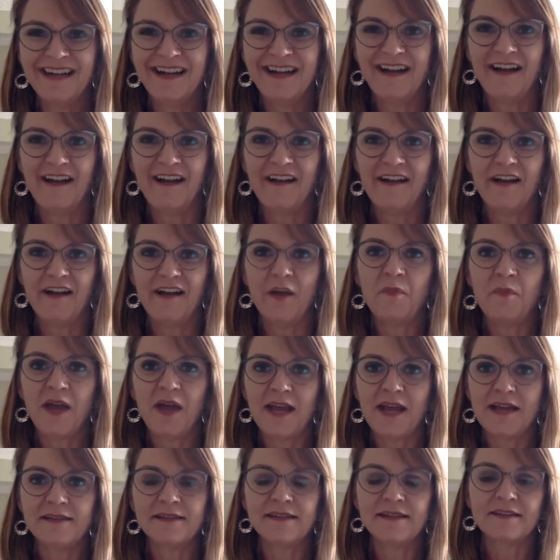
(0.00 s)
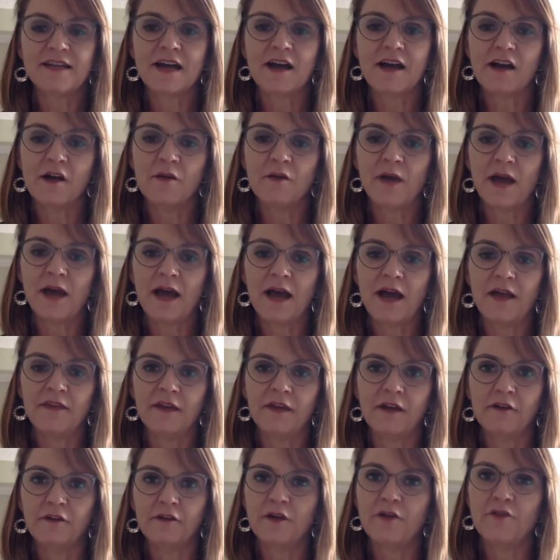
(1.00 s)
uh, a pay stub at
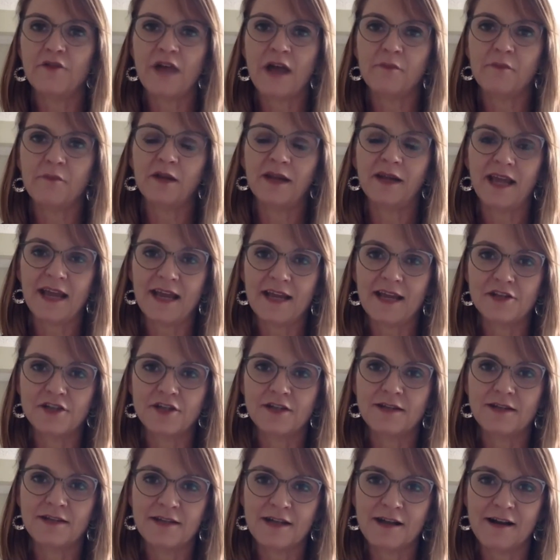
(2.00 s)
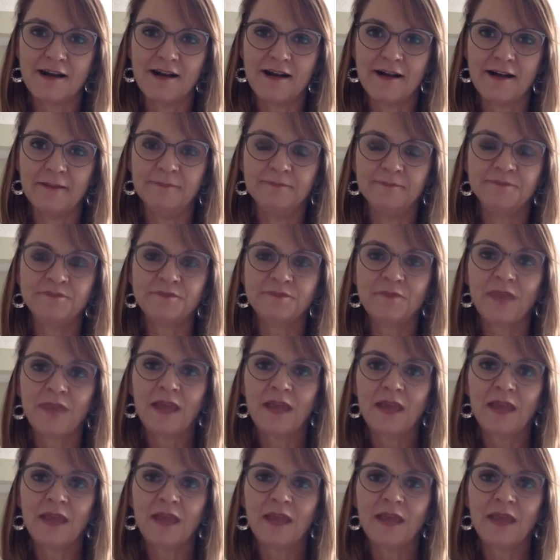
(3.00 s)
their loan application time